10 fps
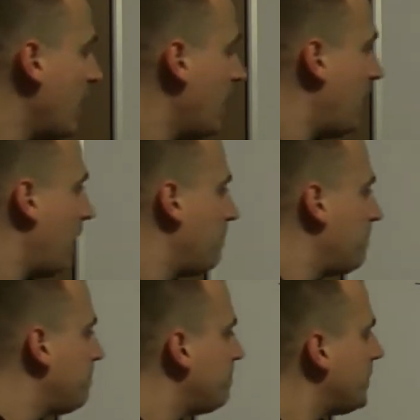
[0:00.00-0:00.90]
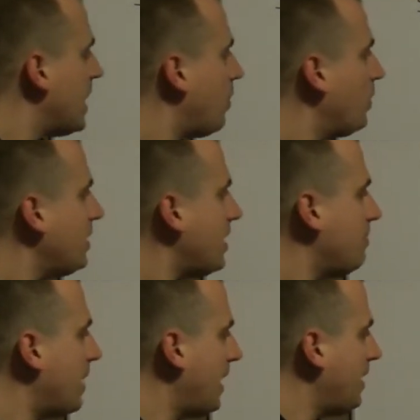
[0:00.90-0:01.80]
Now with that
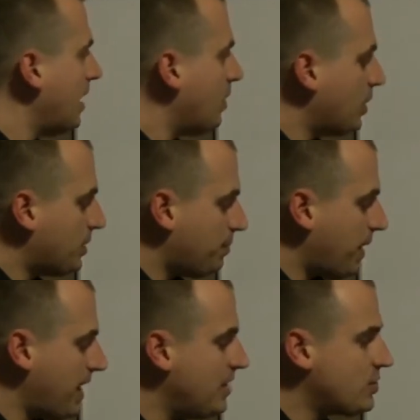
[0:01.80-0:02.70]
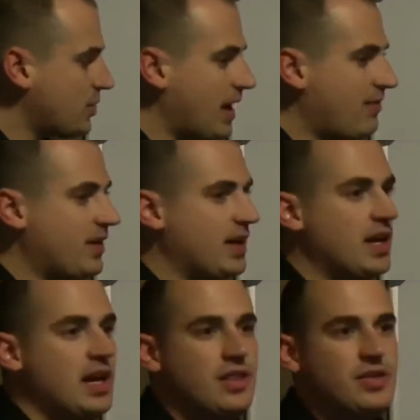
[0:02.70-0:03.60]
in mind, with paid traffic,
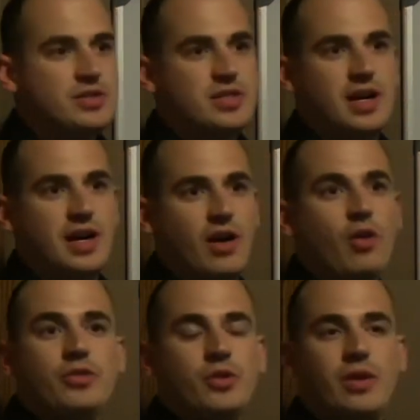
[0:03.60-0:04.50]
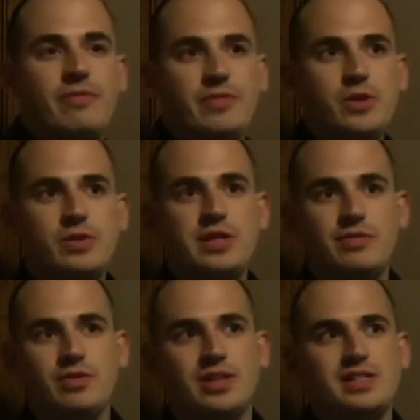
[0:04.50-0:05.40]
there's also a few
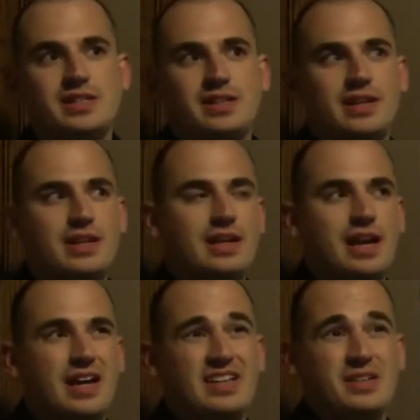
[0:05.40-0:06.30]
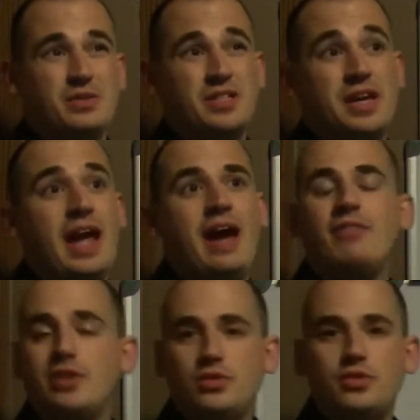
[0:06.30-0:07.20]
different, I guess I would say,
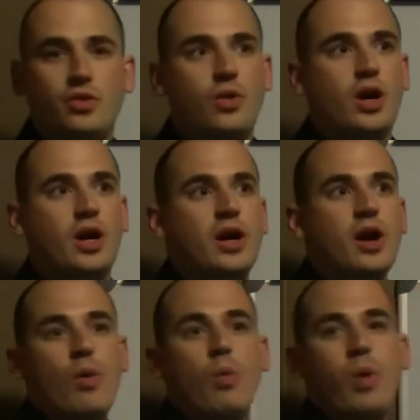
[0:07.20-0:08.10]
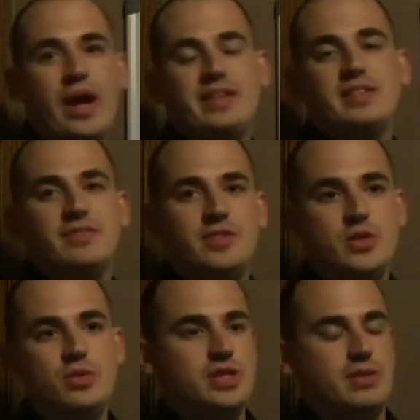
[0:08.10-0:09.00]
avenues or ways of
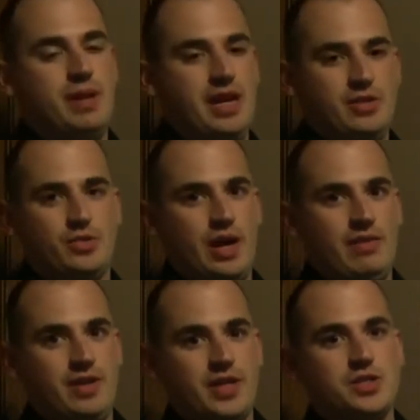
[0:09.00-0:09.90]
using paid traffic.